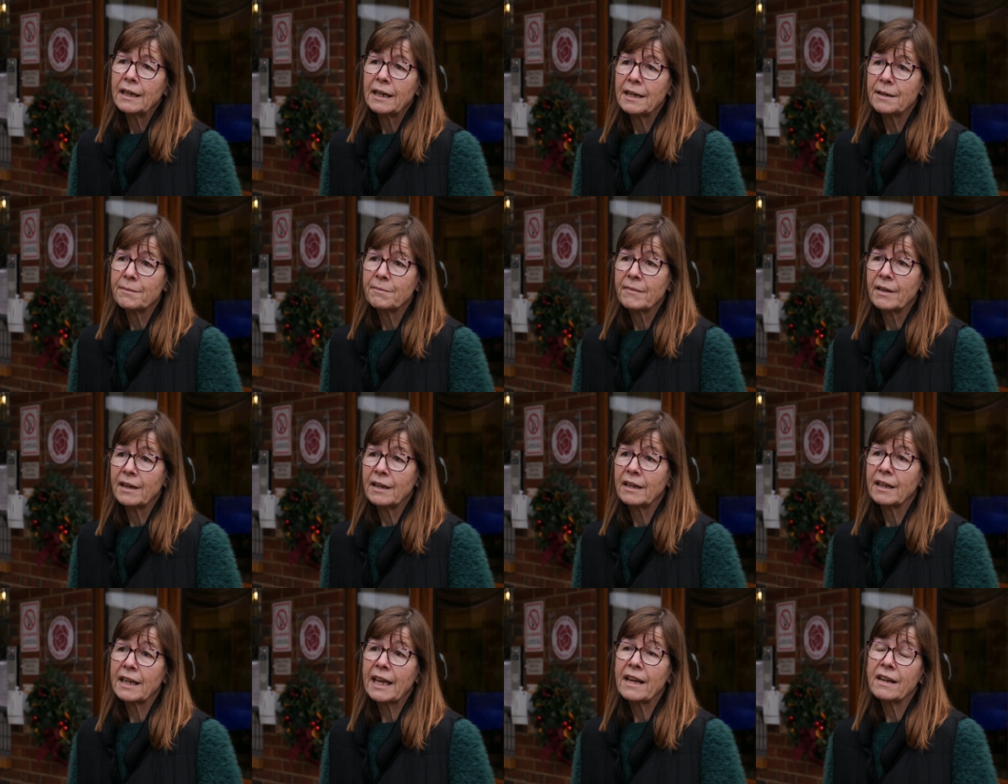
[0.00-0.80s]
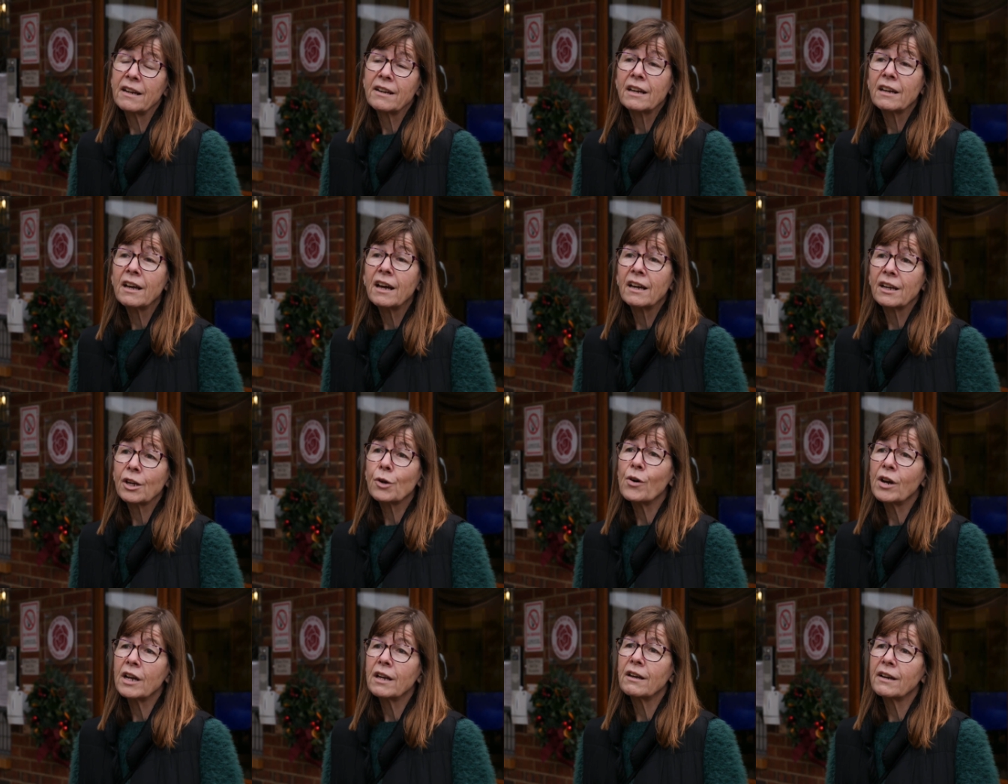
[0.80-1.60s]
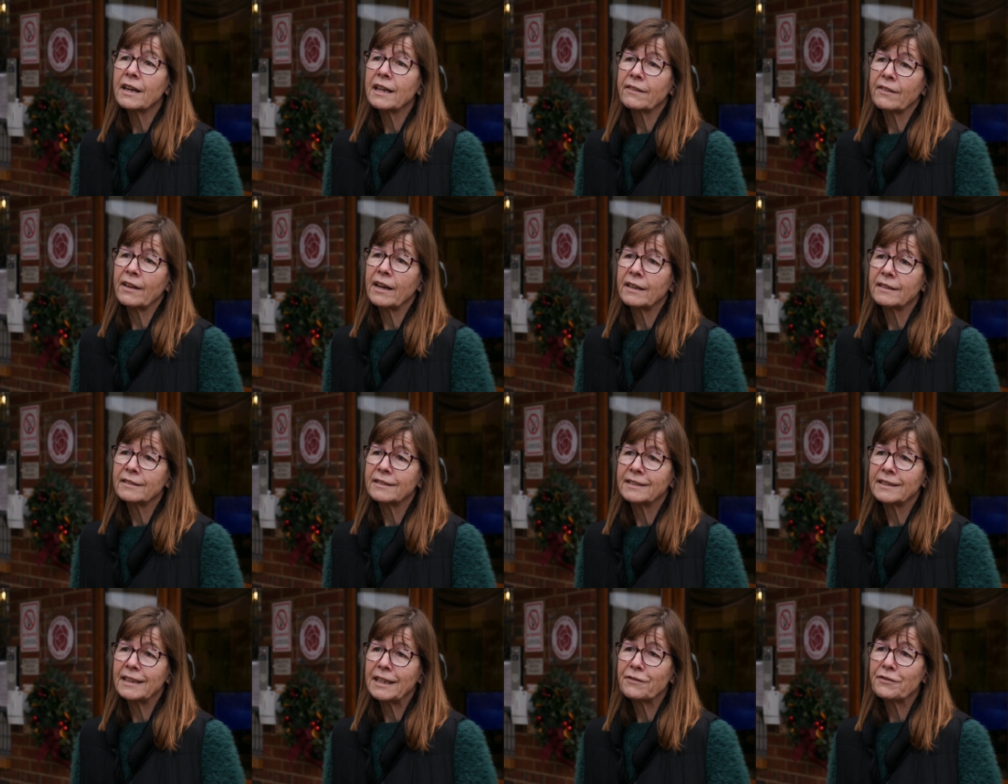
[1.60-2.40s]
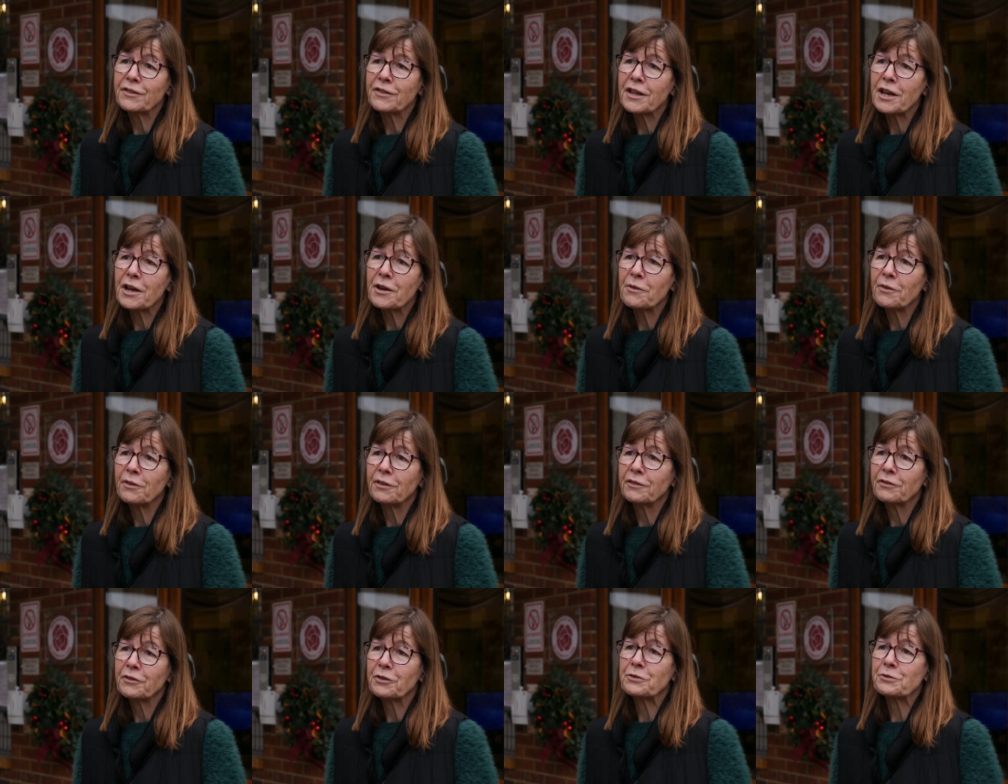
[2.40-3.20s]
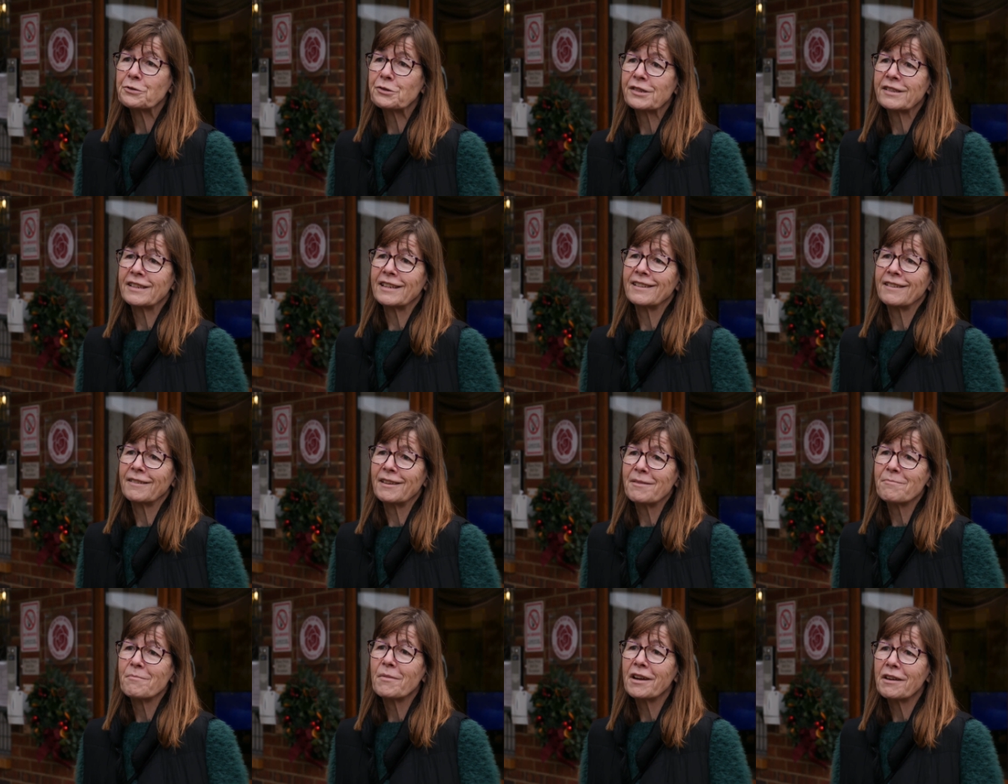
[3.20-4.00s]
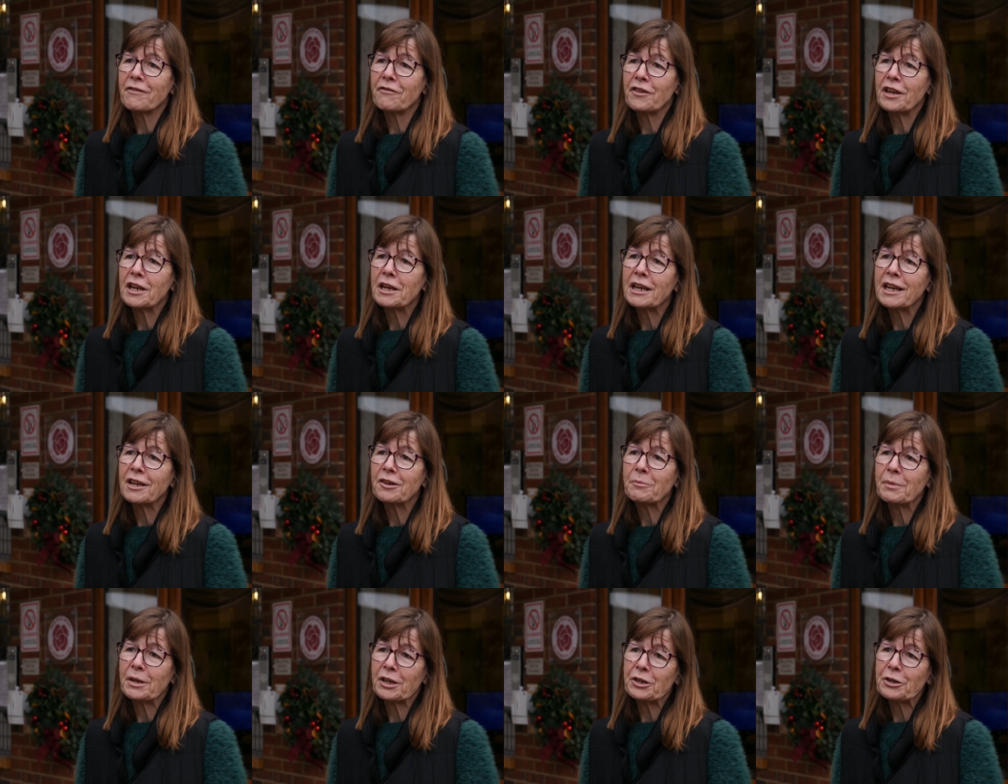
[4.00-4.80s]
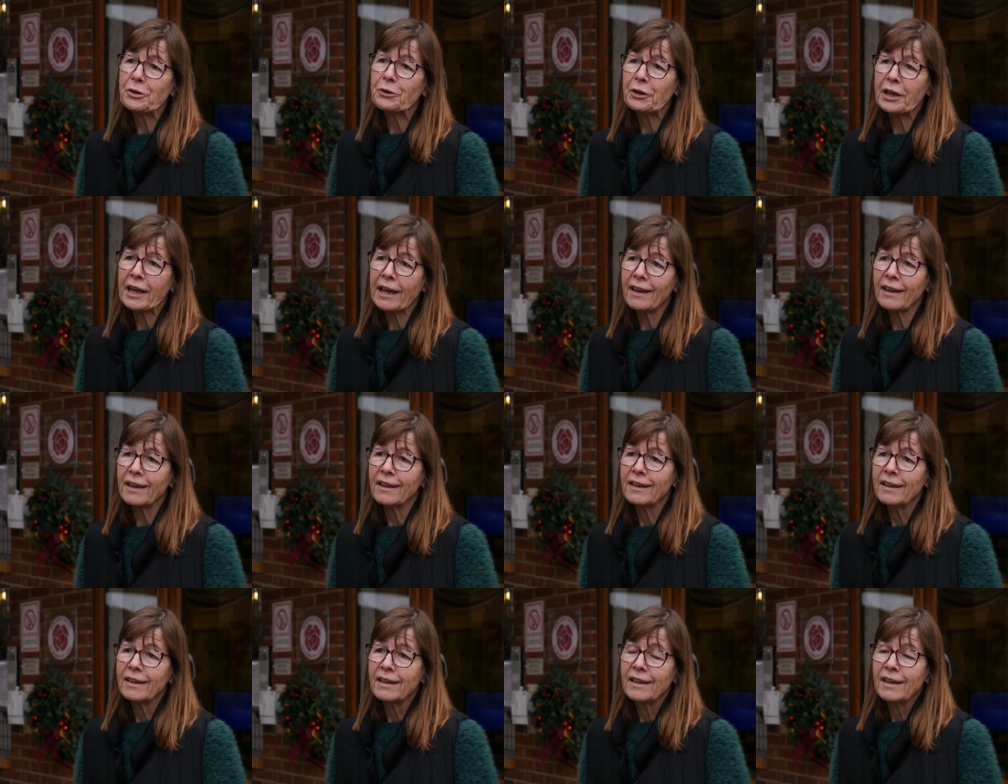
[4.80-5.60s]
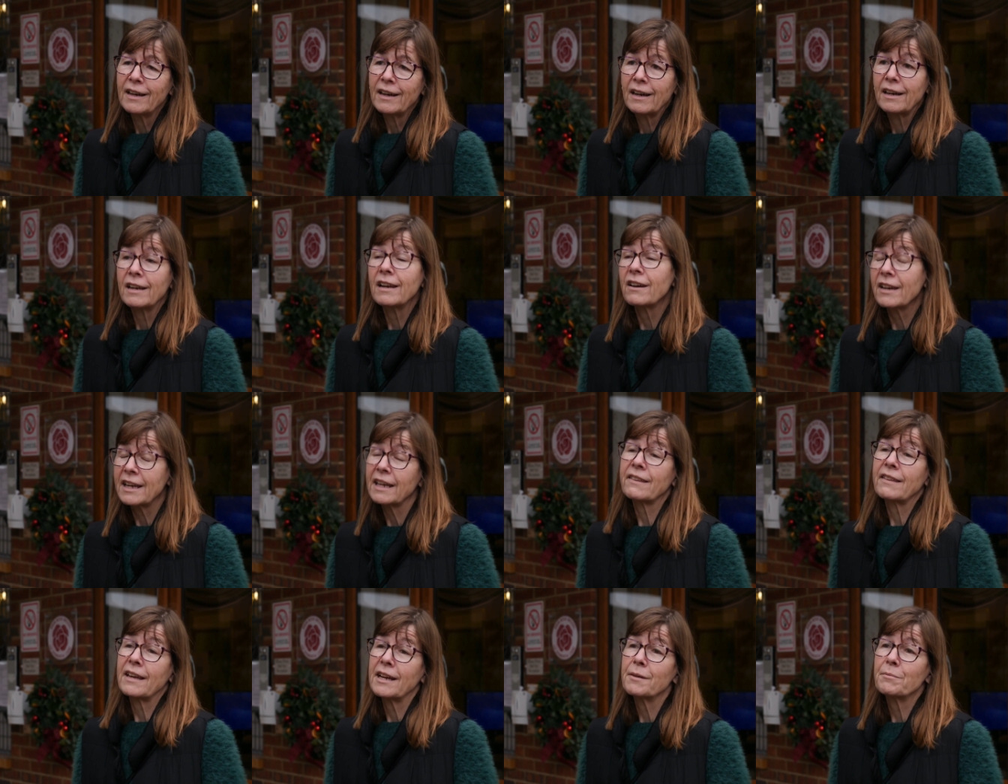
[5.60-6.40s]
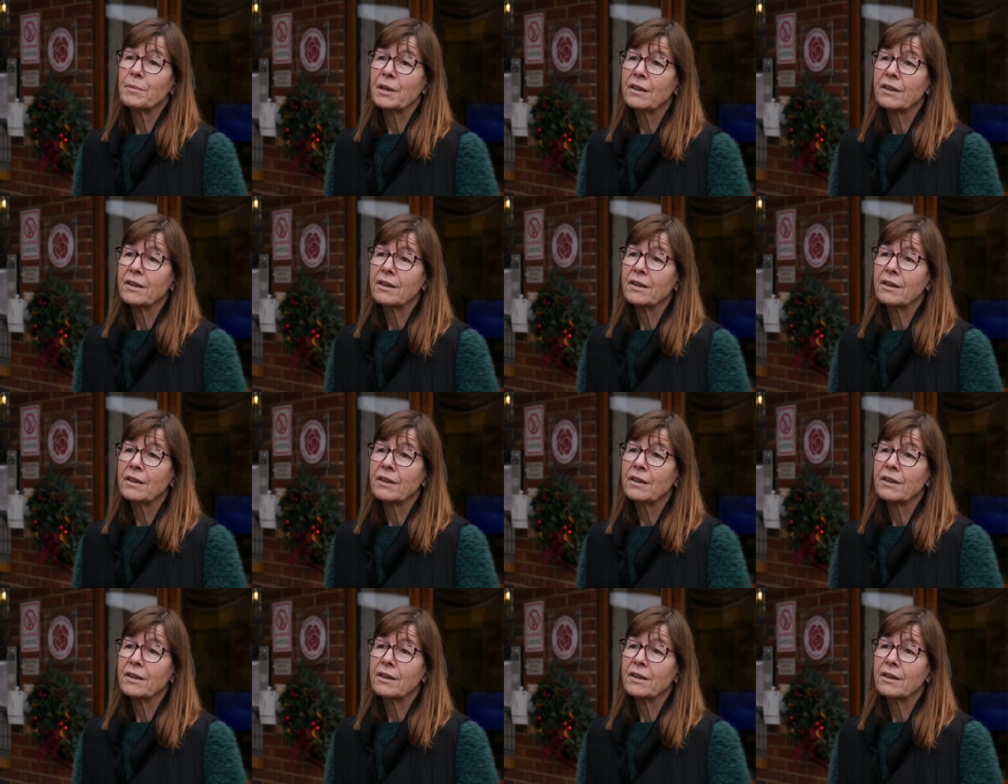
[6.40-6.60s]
Um, and again, I, I quite like that, even though, of course, it, it might feel a little bit annoying. I like that